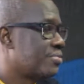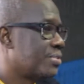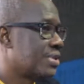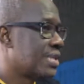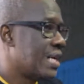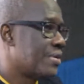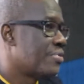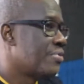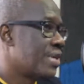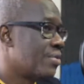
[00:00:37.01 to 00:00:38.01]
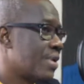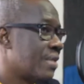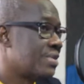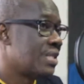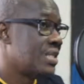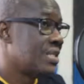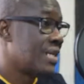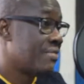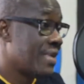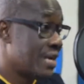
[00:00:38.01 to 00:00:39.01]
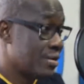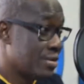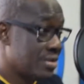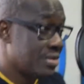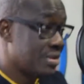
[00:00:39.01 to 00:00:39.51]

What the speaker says: but I don't think we have seen a virus